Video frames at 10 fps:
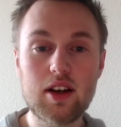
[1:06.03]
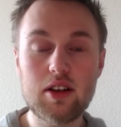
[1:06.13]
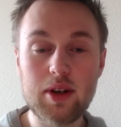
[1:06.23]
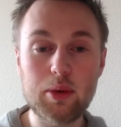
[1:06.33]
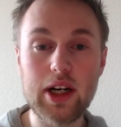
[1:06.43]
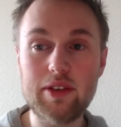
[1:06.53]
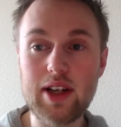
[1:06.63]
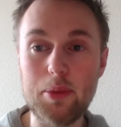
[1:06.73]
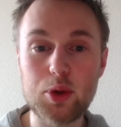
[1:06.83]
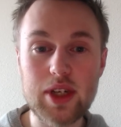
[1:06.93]
Well, what I've
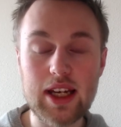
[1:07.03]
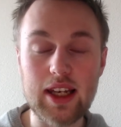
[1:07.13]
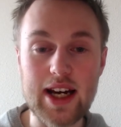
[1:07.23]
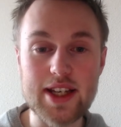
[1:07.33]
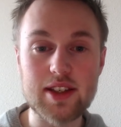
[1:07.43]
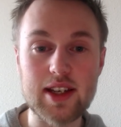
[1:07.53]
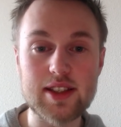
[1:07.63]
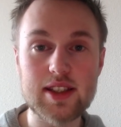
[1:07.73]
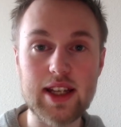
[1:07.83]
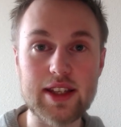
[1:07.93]
come to realize
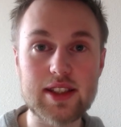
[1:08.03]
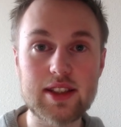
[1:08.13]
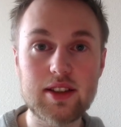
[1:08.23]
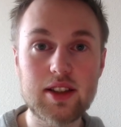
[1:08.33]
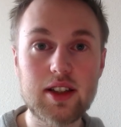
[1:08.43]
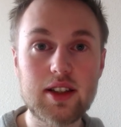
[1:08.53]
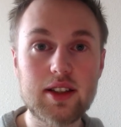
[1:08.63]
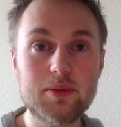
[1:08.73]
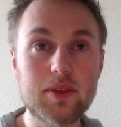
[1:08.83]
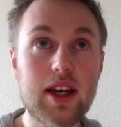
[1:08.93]
is that
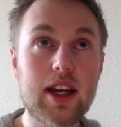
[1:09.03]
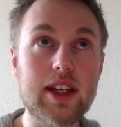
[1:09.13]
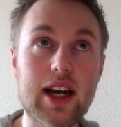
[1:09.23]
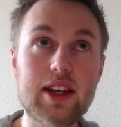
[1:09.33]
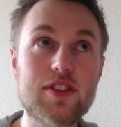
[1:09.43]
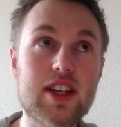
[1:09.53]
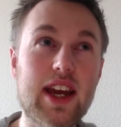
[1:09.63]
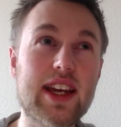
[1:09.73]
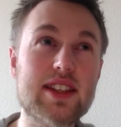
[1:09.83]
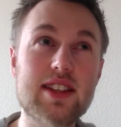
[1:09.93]
an
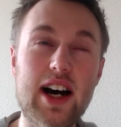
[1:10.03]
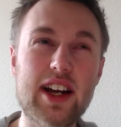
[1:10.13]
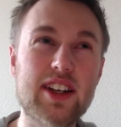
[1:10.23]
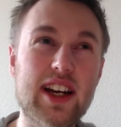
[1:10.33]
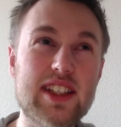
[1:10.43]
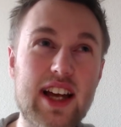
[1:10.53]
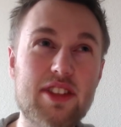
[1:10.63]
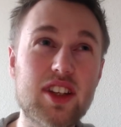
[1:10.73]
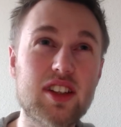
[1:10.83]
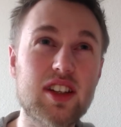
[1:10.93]
INFJ is not an
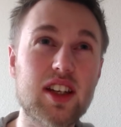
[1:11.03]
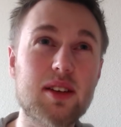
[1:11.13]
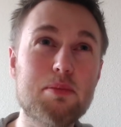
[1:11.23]
identity.